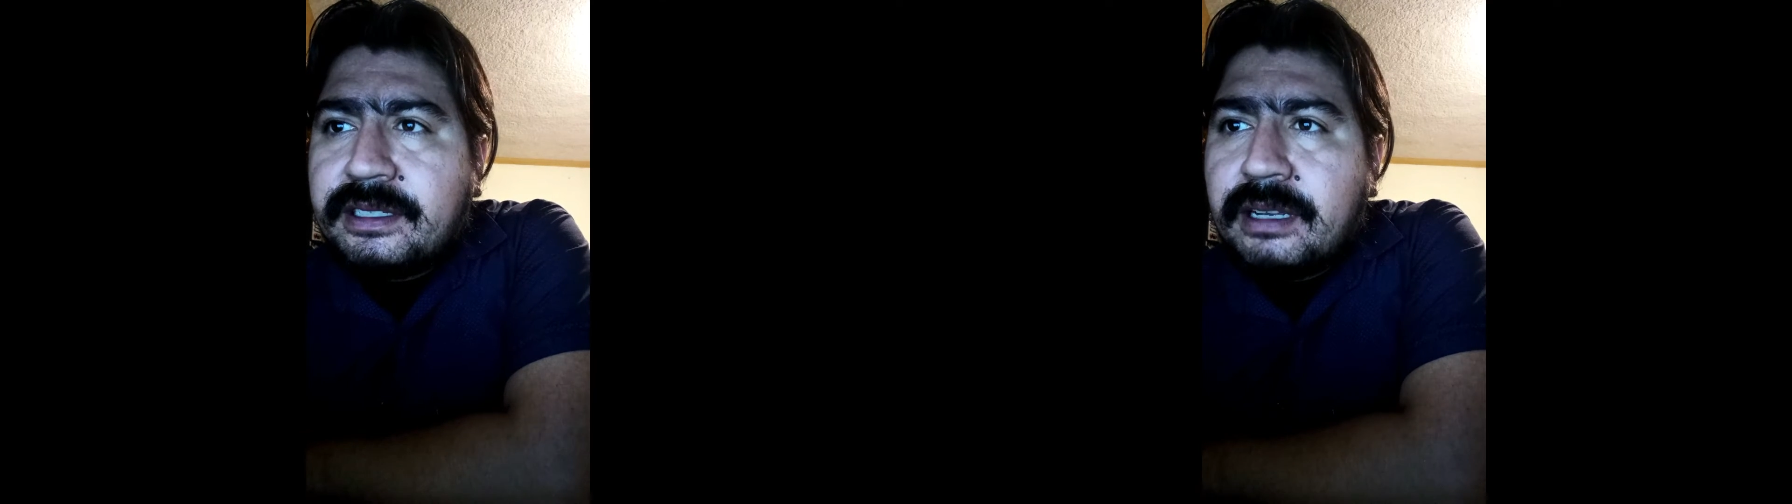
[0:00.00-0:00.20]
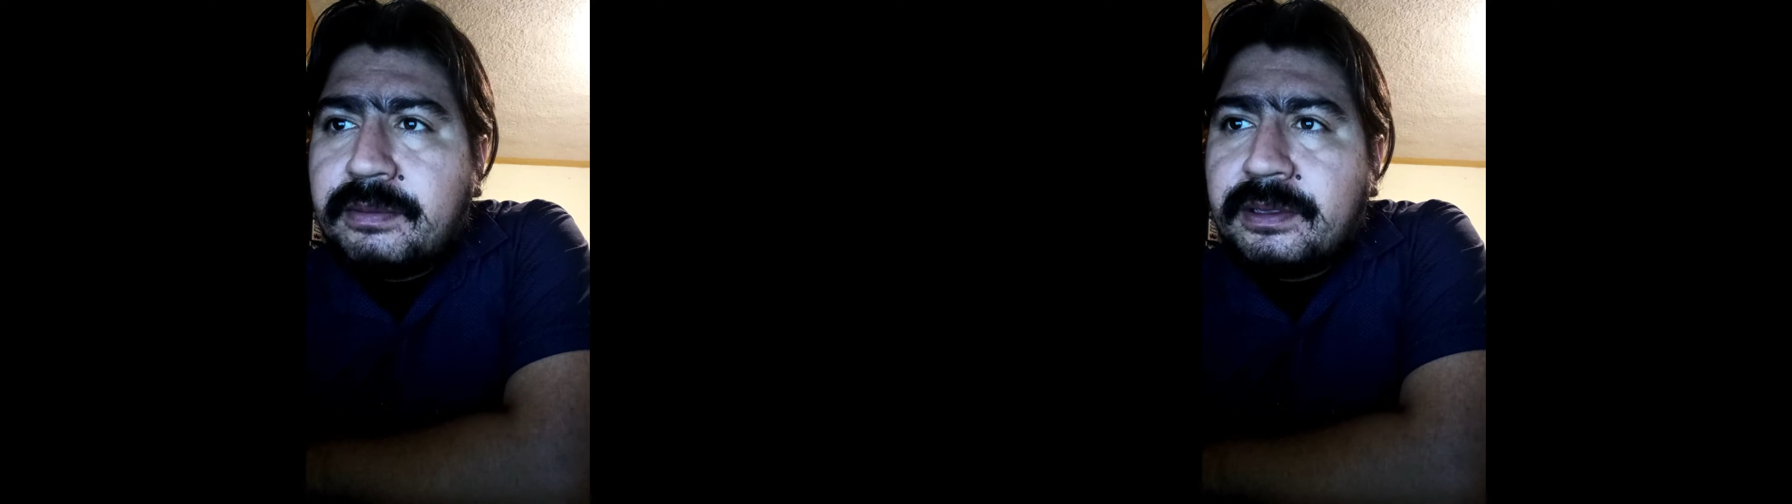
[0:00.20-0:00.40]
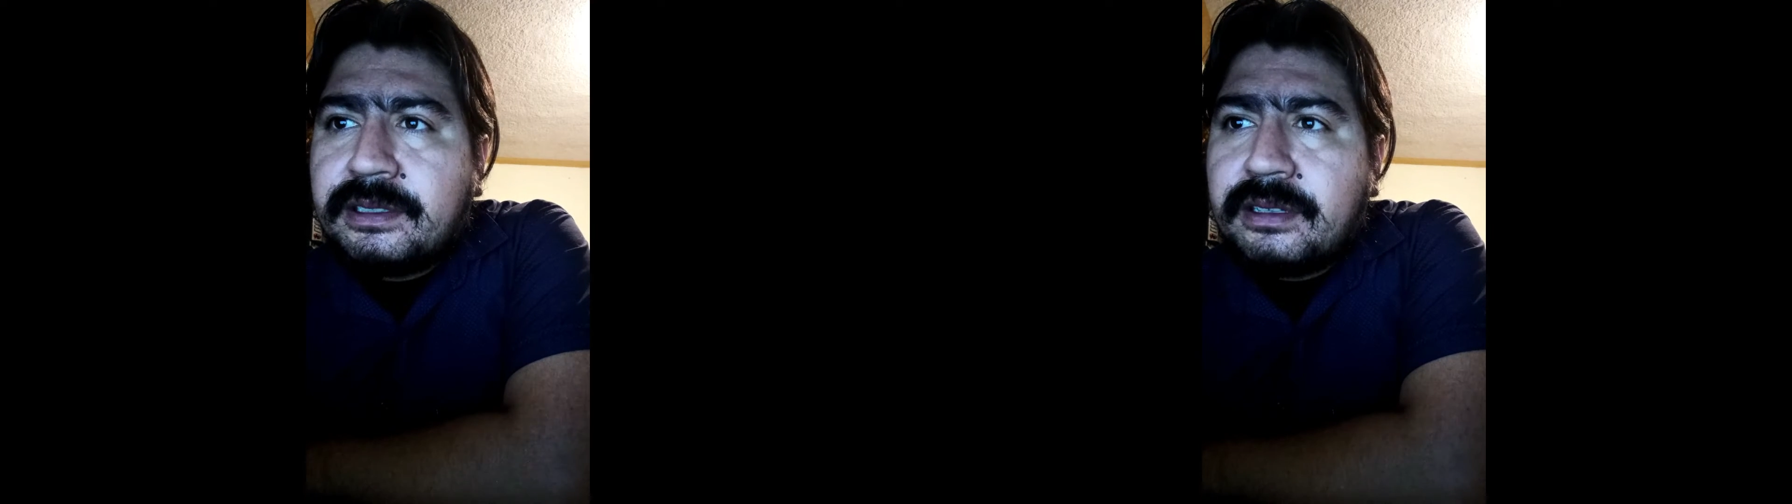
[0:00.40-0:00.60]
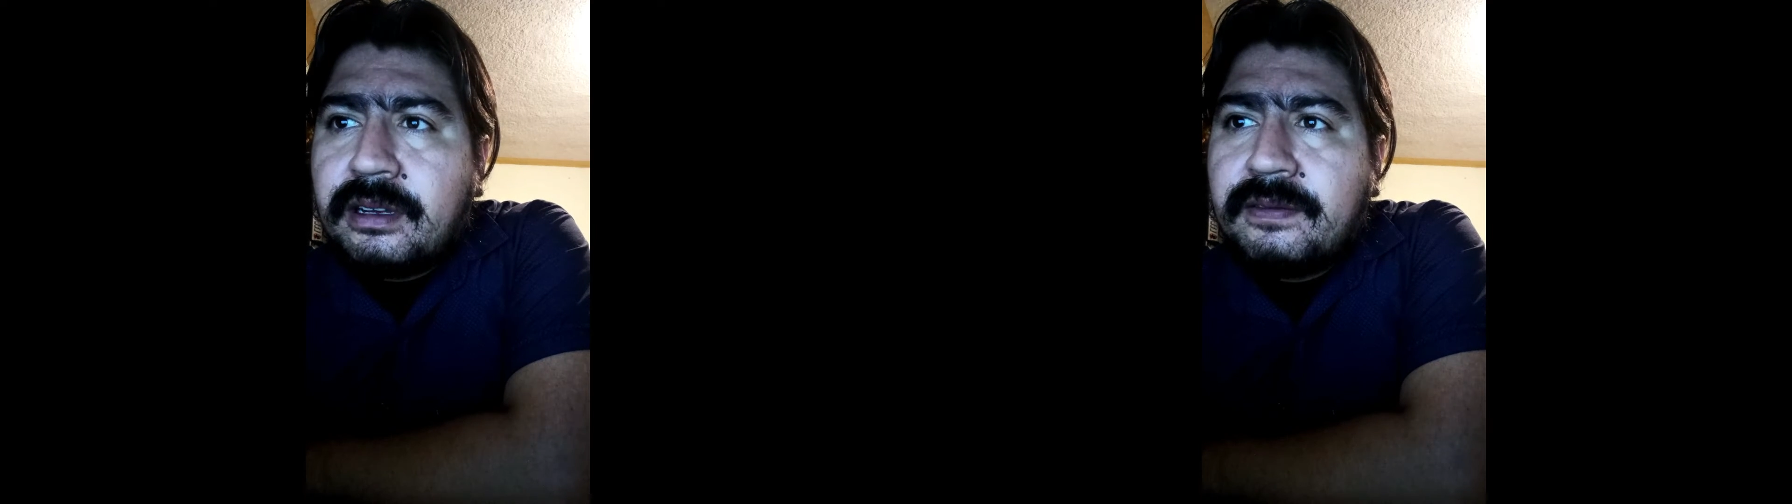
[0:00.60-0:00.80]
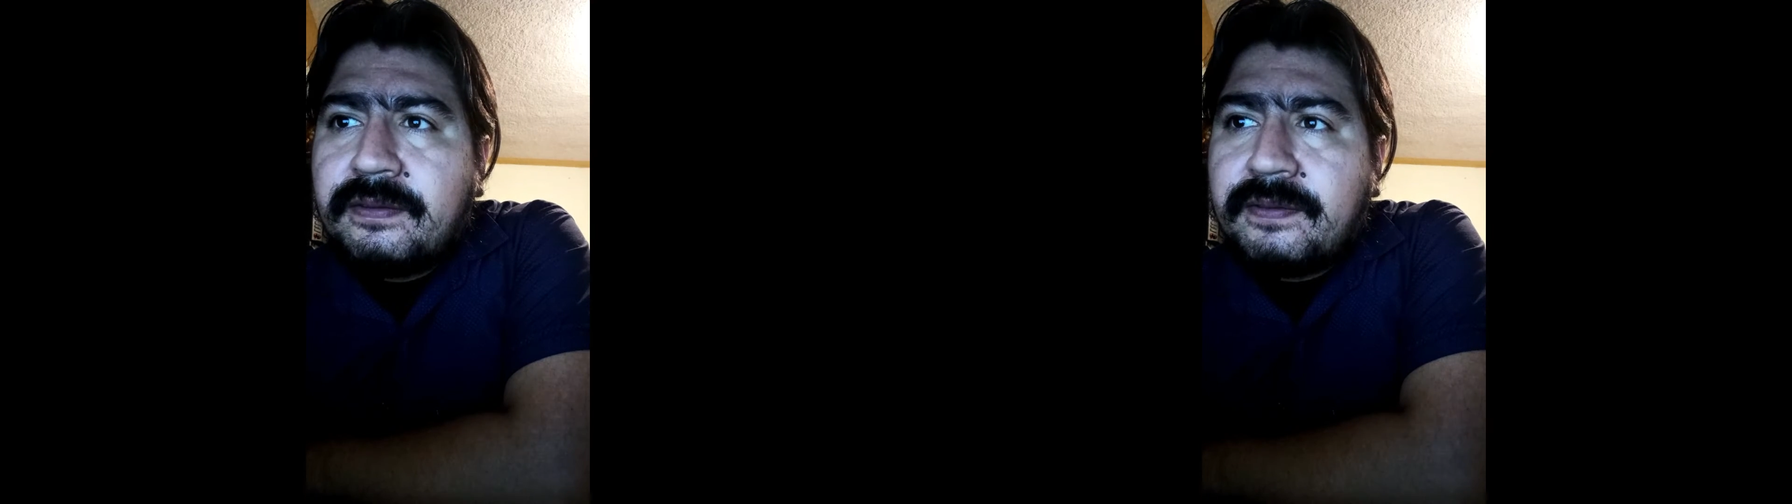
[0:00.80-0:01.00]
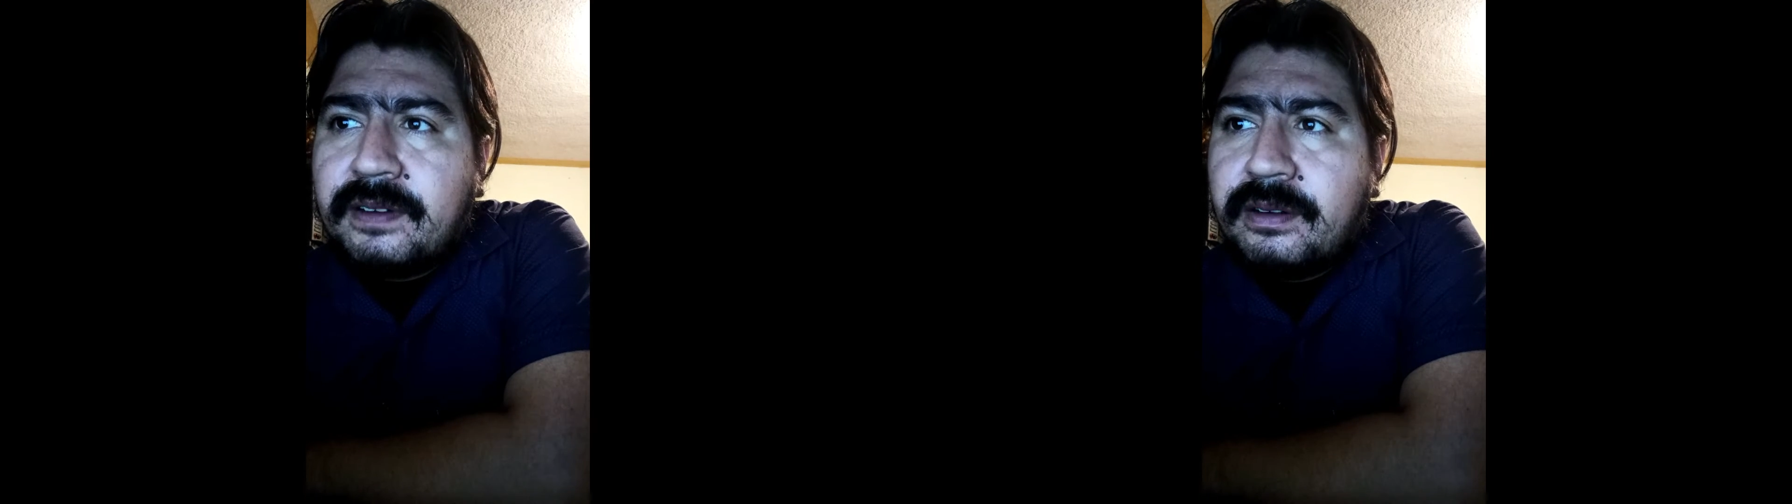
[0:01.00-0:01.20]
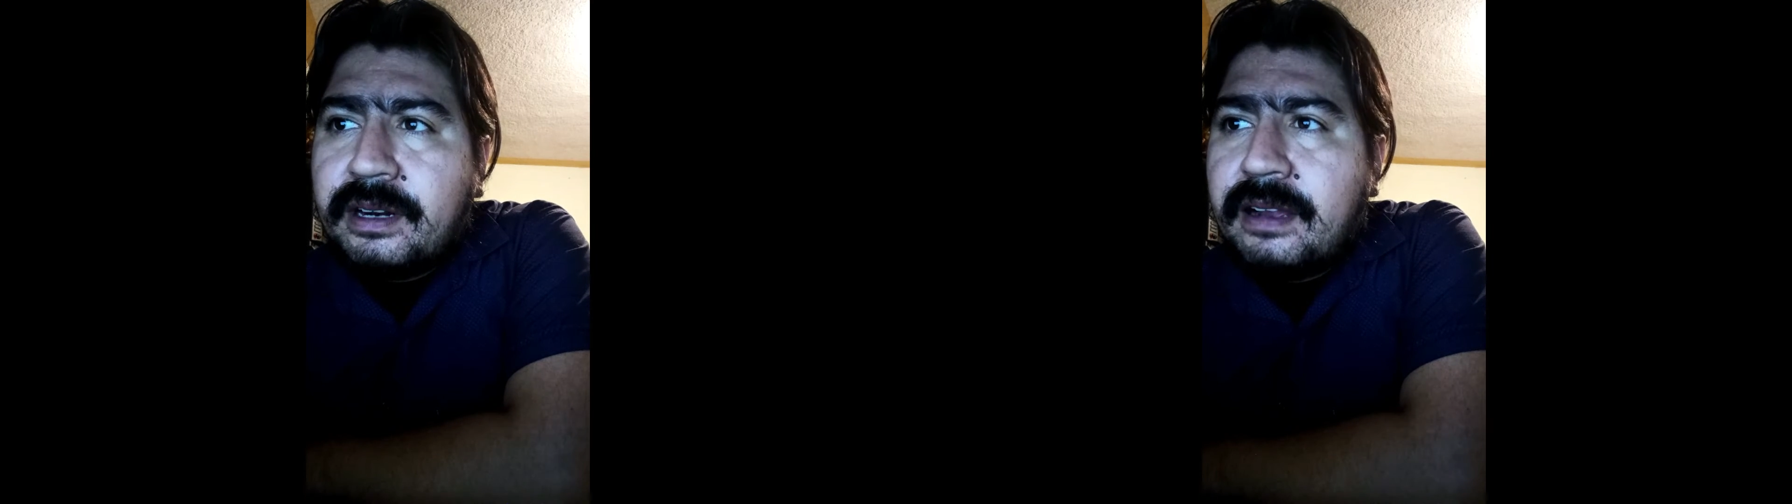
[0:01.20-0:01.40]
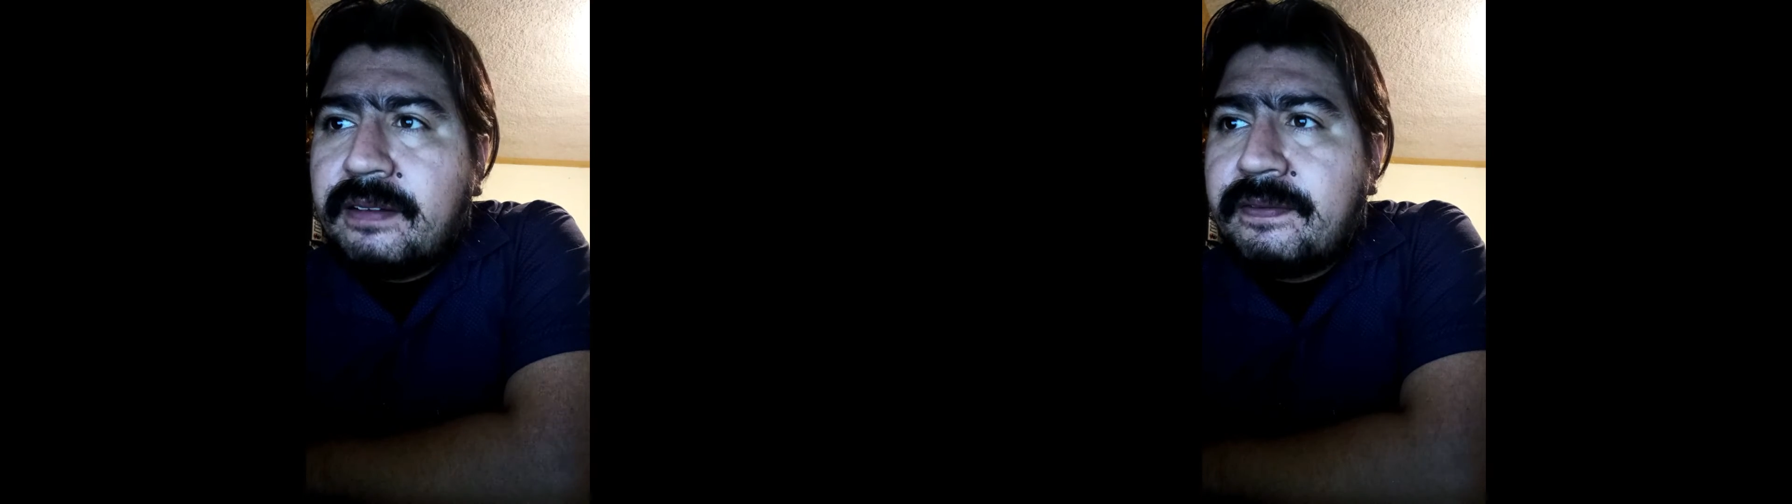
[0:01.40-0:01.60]
samples of
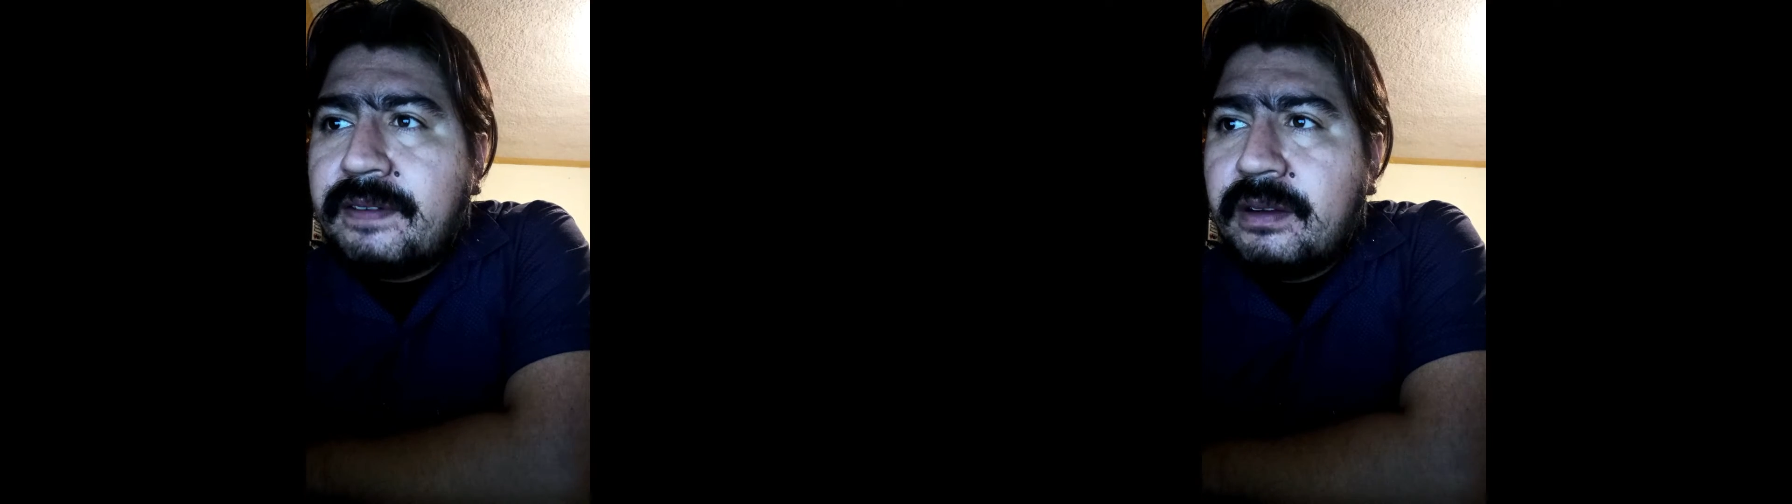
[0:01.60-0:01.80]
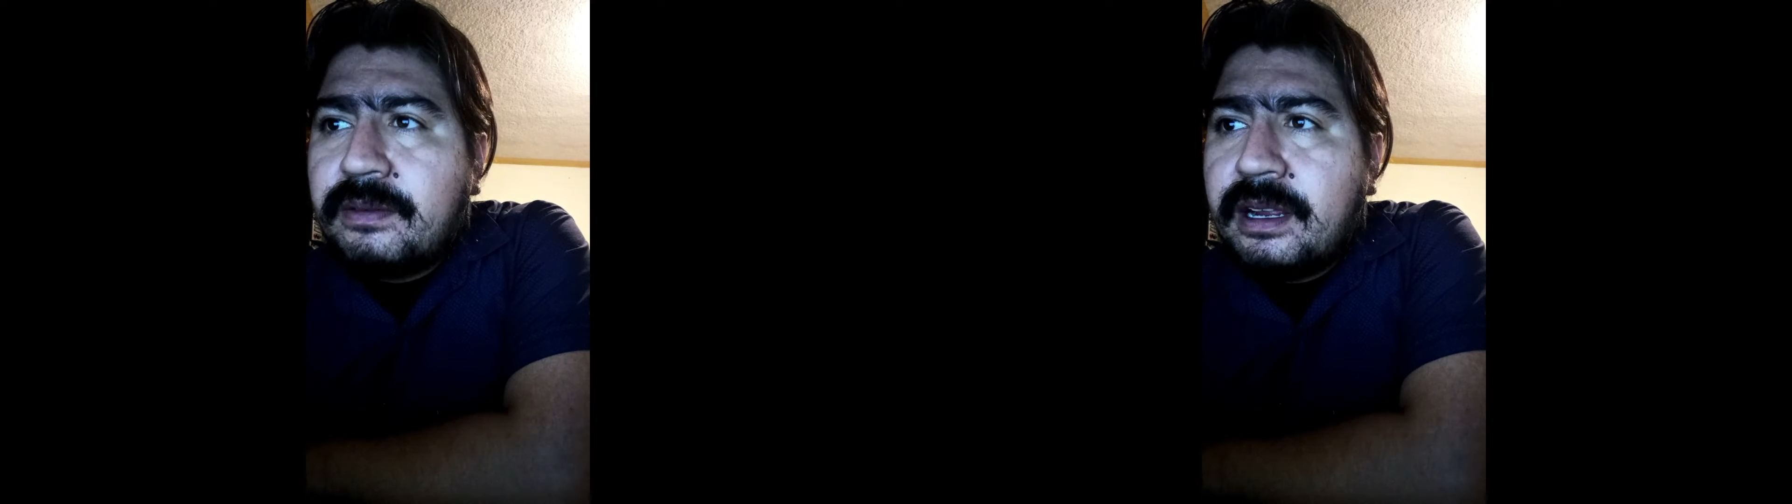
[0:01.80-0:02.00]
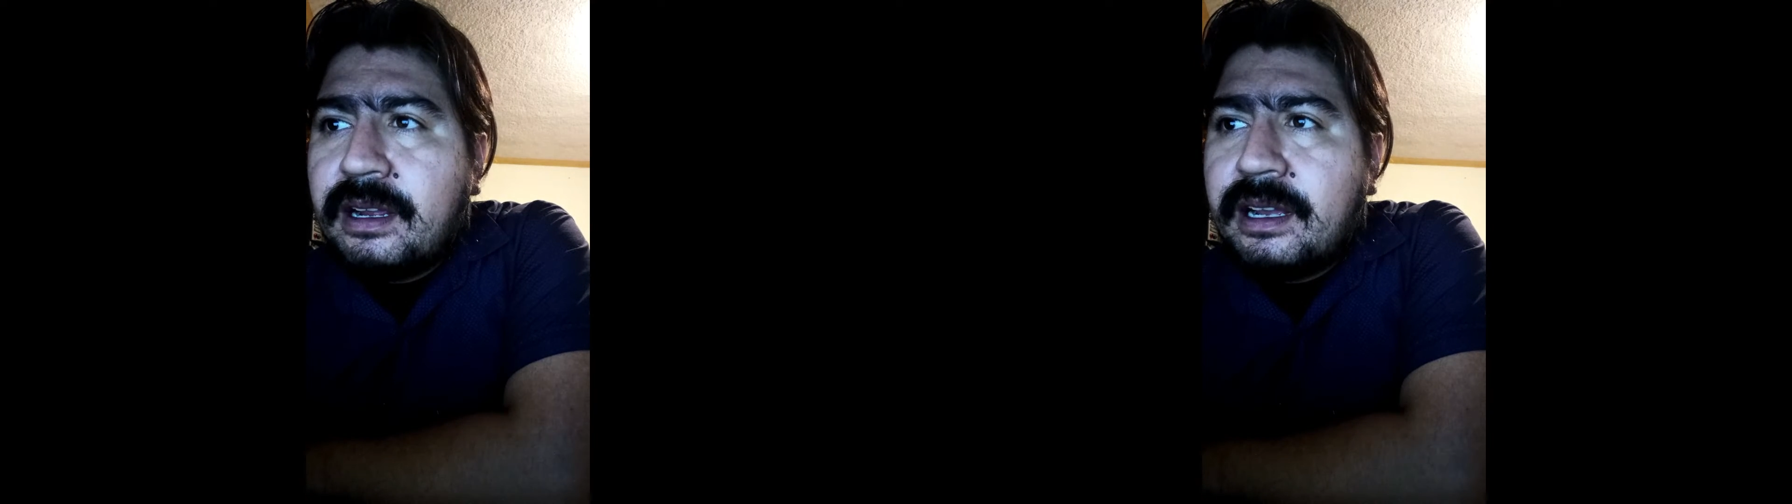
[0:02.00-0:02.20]
flora, fauna,